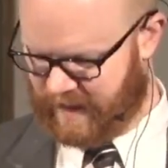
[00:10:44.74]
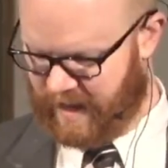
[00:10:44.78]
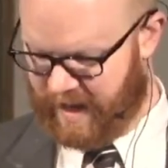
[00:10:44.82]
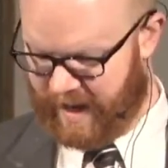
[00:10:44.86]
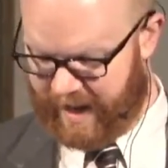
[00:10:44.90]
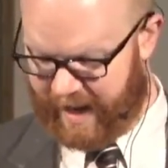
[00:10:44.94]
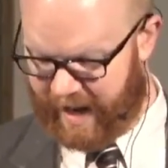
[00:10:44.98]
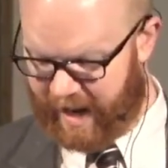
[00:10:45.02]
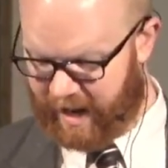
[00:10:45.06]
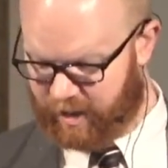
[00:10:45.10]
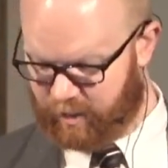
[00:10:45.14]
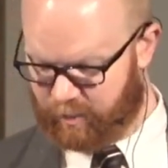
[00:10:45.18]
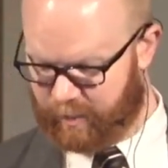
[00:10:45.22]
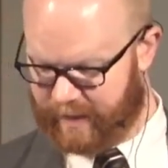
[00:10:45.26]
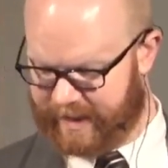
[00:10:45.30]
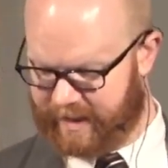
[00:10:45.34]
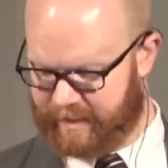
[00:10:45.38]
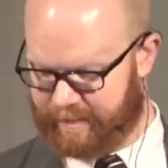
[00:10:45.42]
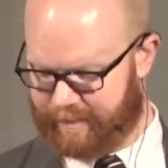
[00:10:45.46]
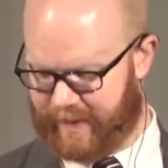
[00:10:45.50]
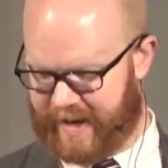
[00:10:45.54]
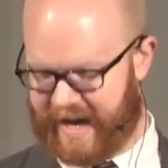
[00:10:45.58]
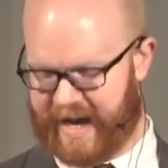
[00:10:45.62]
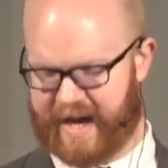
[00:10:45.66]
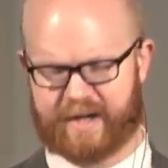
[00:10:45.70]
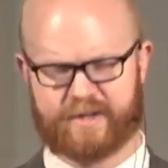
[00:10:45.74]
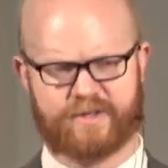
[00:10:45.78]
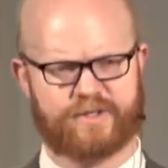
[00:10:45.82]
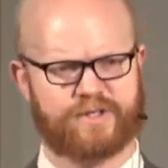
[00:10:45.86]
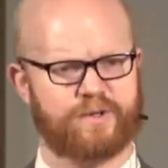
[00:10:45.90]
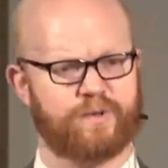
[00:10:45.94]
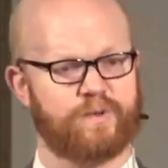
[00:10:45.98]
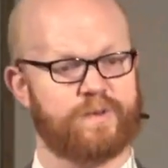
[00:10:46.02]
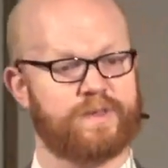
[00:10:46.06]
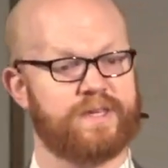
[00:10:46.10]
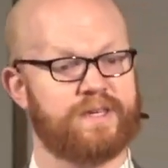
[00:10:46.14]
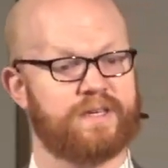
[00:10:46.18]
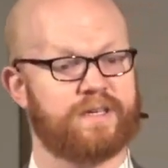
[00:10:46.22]
How do we get back
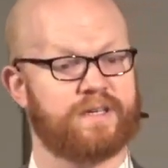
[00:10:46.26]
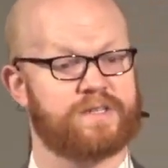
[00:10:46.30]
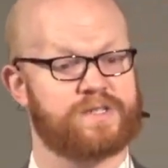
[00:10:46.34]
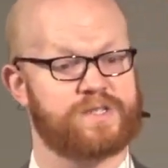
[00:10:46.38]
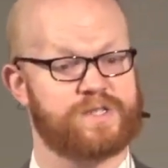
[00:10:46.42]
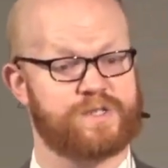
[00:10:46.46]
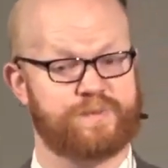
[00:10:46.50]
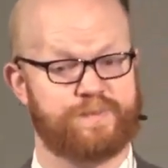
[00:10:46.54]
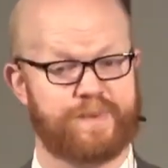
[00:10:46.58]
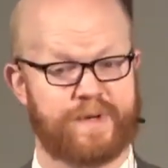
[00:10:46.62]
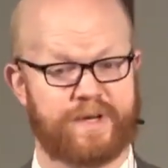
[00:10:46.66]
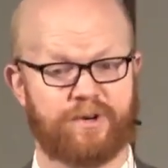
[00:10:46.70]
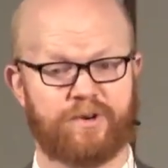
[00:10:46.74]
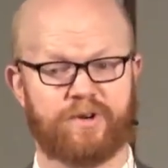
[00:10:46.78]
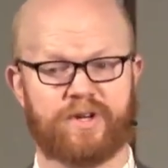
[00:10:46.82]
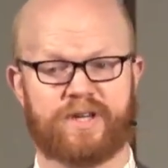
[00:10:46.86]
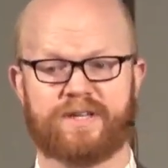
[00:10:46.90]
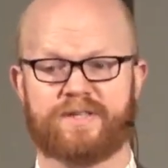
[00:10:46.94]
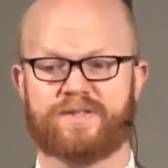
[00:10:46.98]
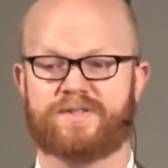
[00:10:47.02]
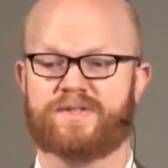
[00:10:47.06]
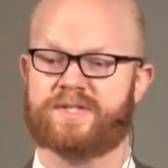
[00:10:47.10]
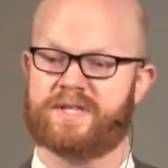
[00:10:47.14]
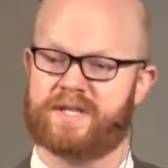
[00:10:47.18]
to the experience